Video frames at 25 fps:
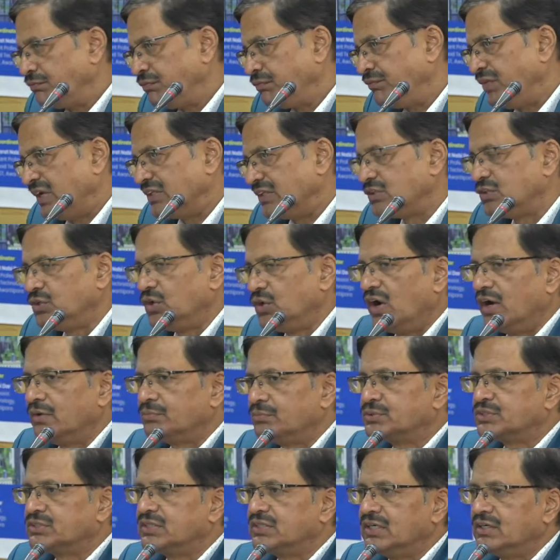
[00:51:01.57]
which you
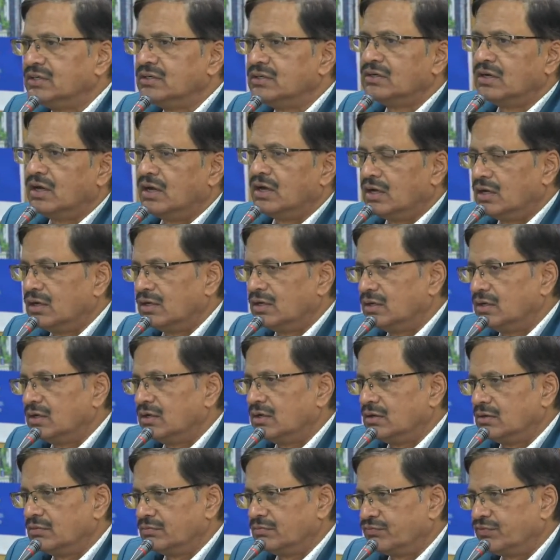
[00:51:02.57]
have seen
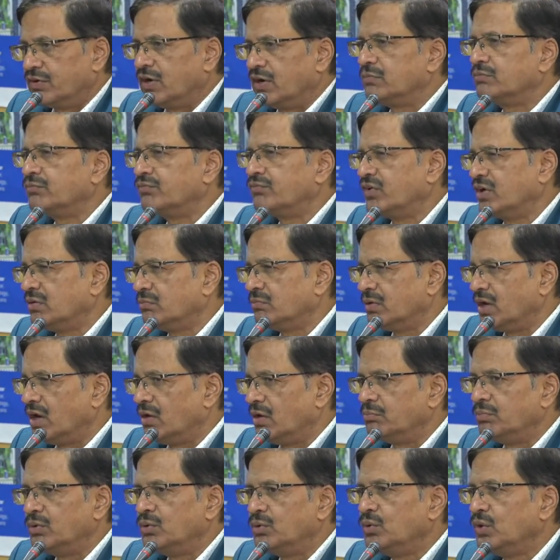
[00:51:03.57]
from
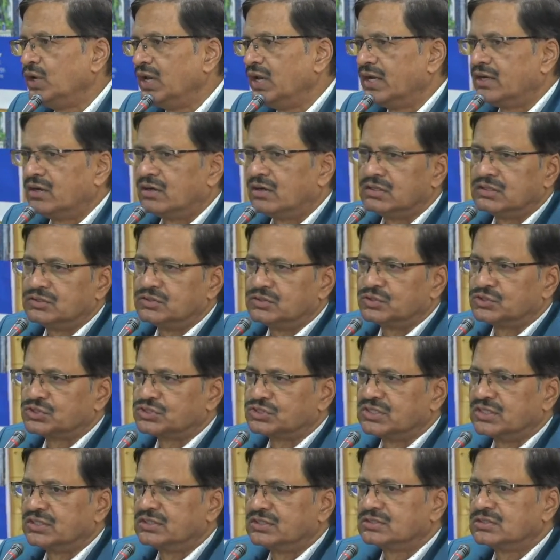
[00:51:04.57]
Amul and all those
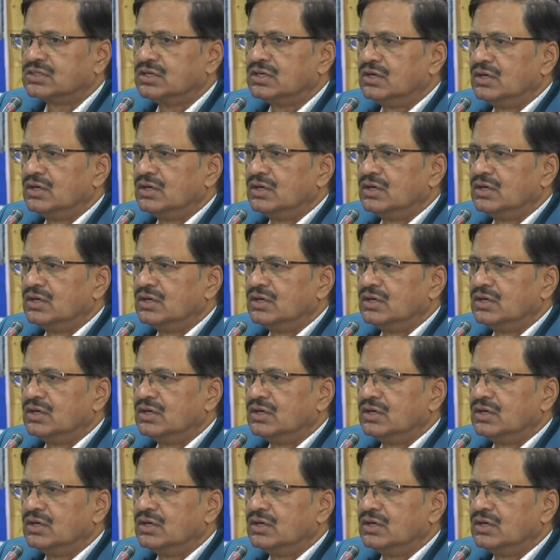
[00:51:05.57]
things.